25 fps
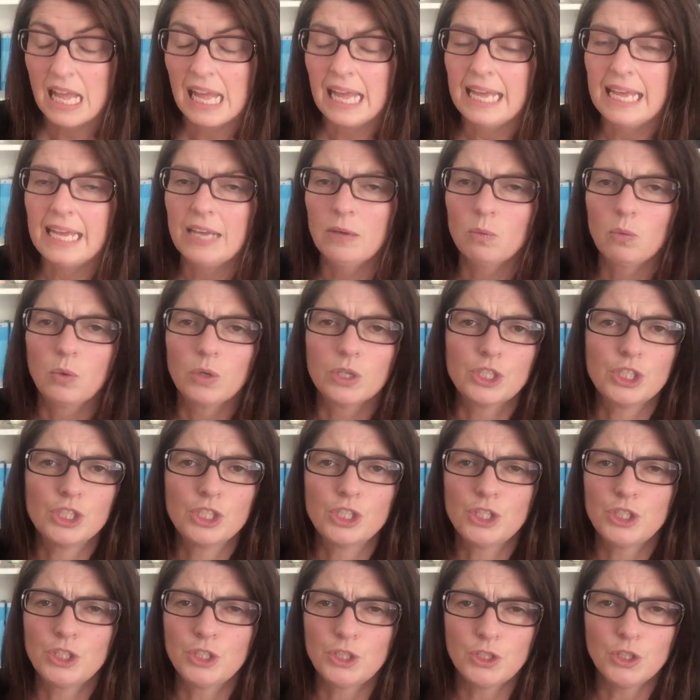It was
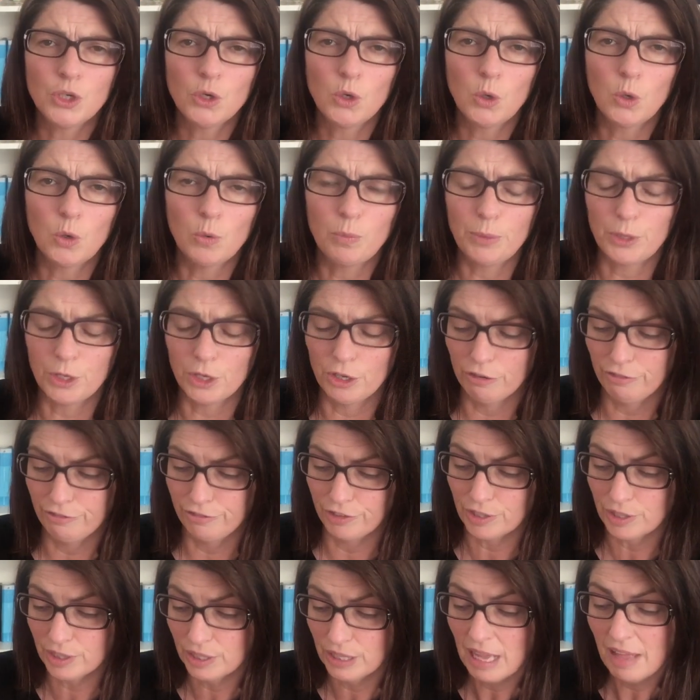so
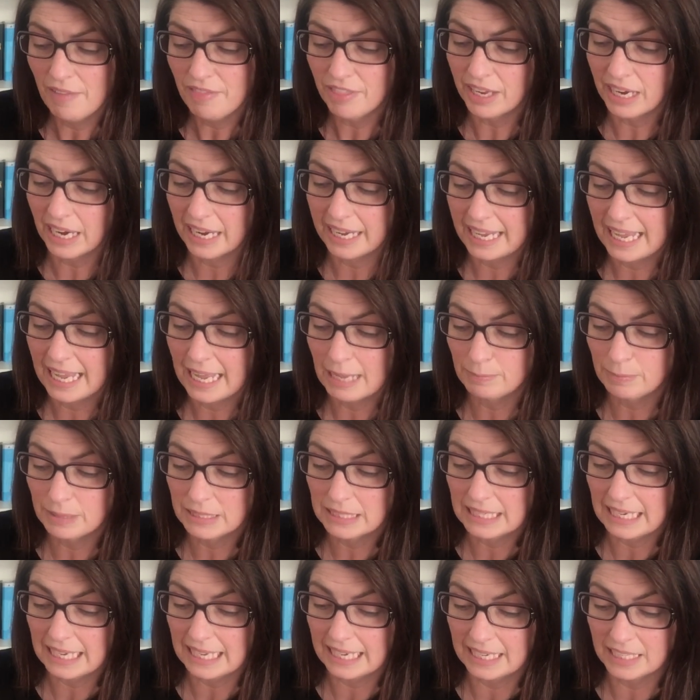beautiful that I kept
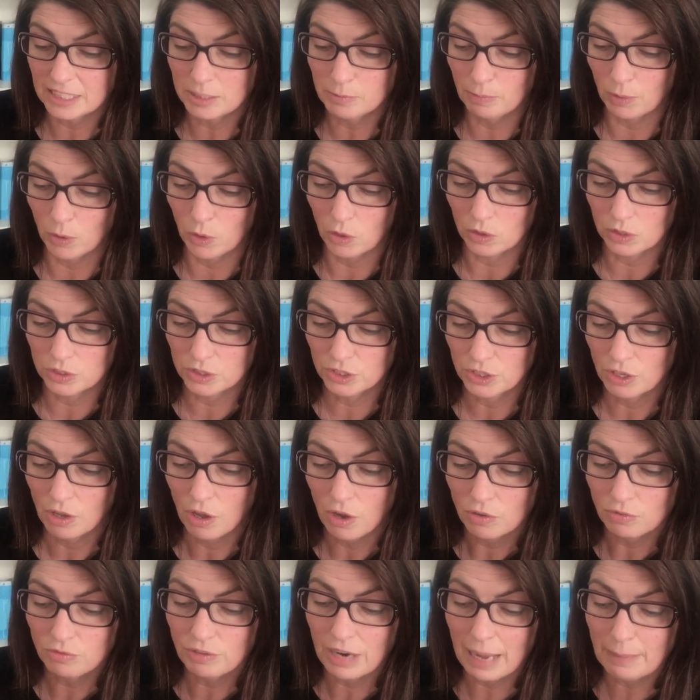it in its box,
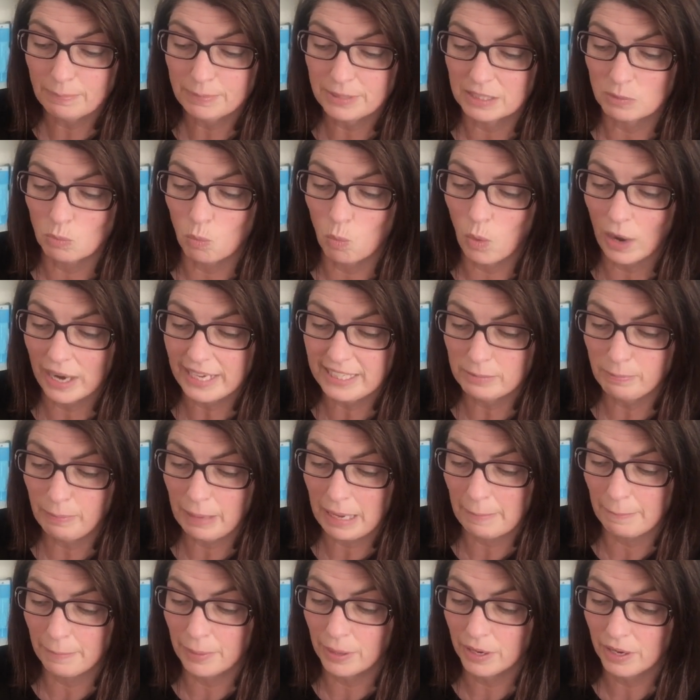wrapped in white
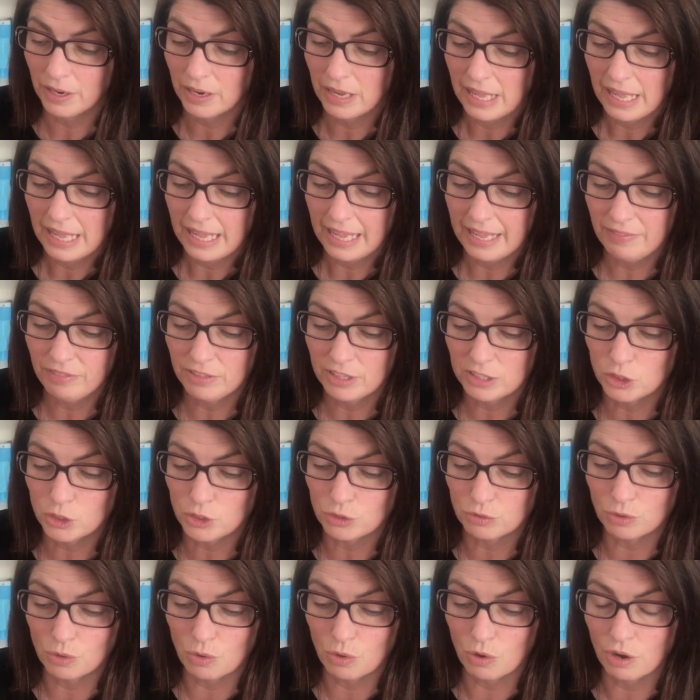paper in the
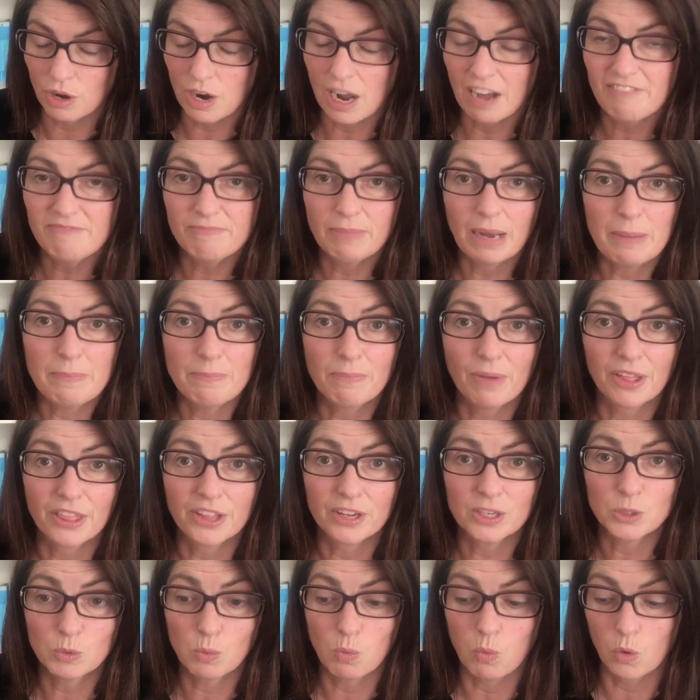drawer of my
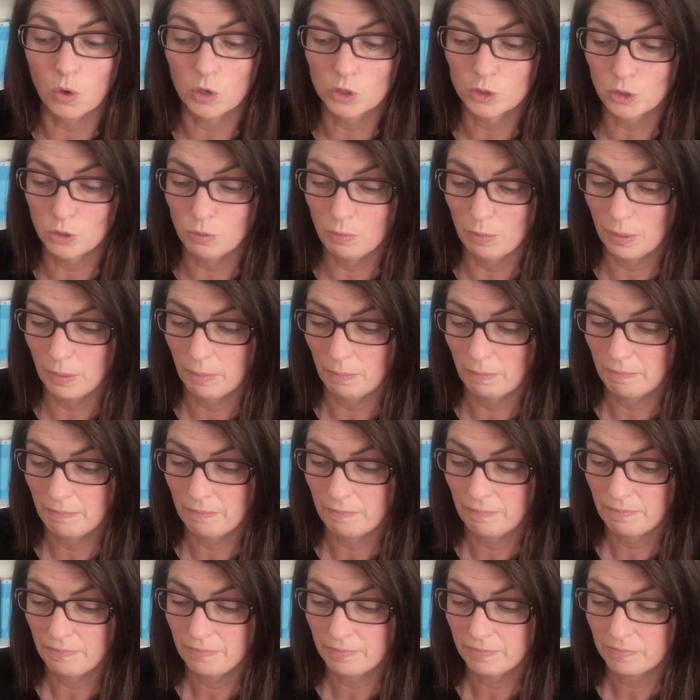mother's wardrobe.
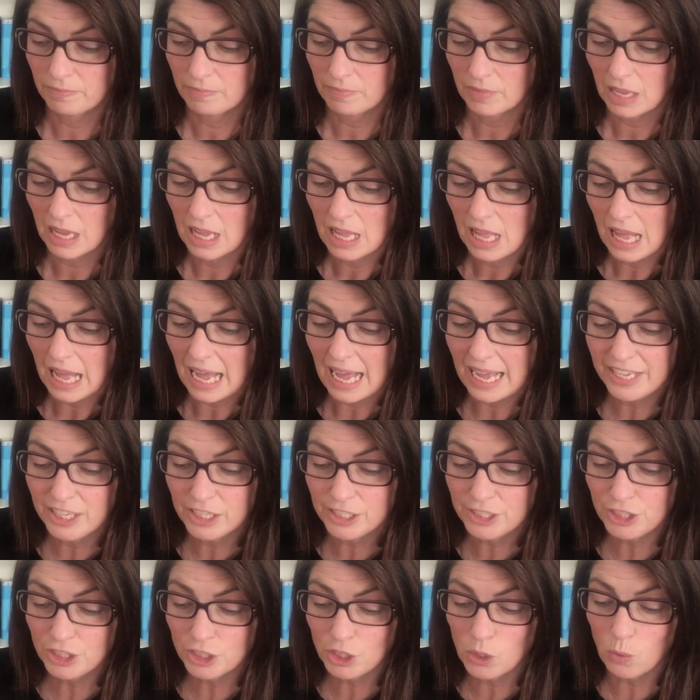I
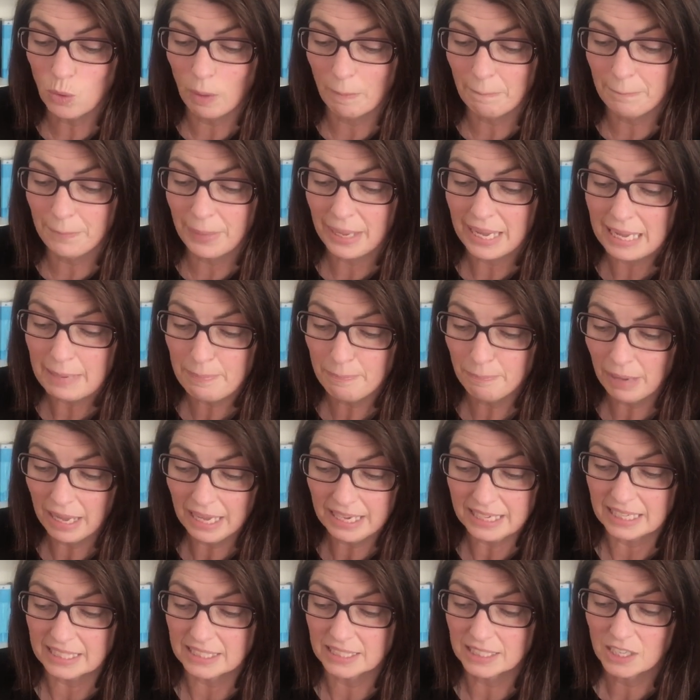used to go and peep
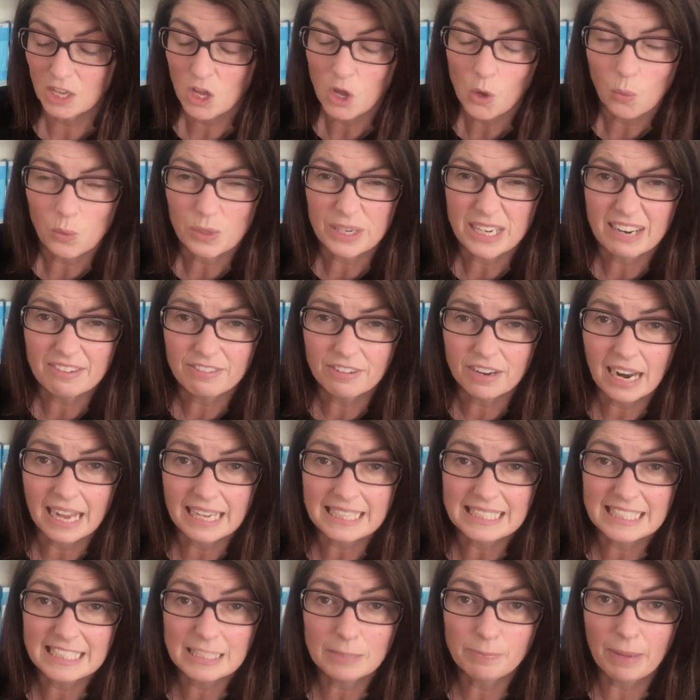at it whenever I
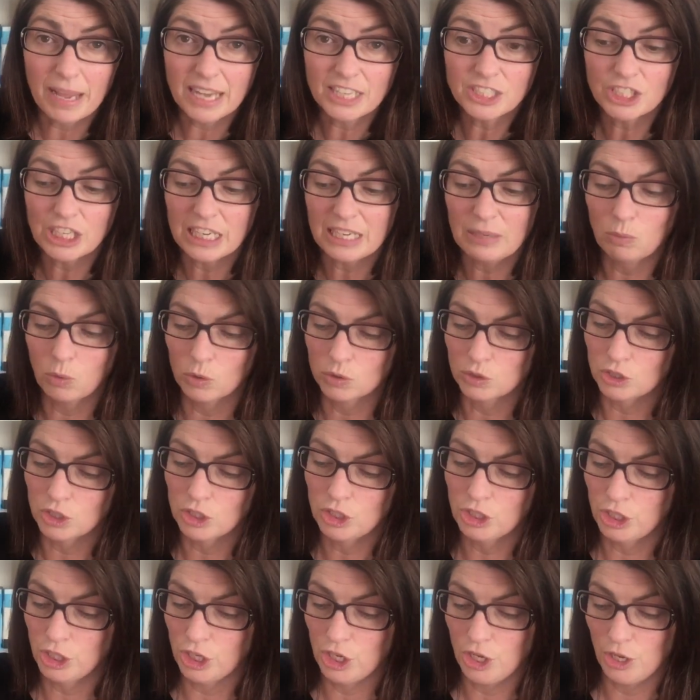specially
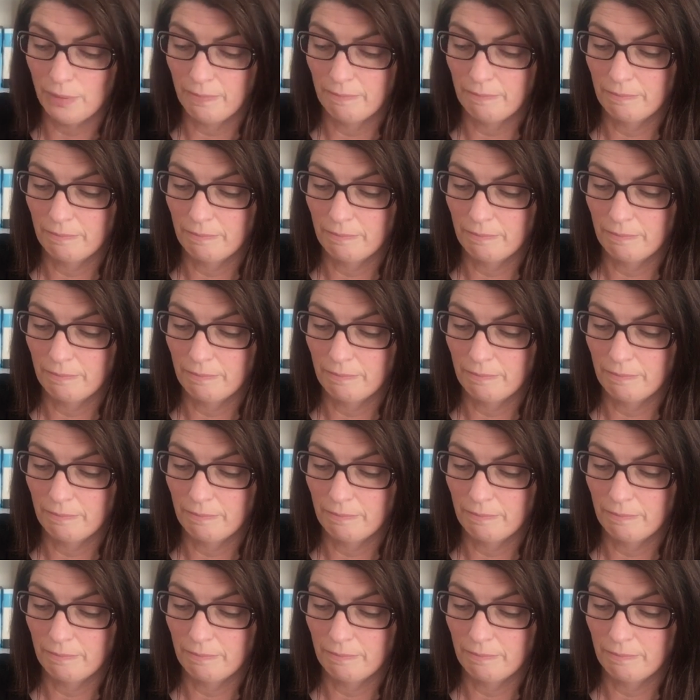wanted to.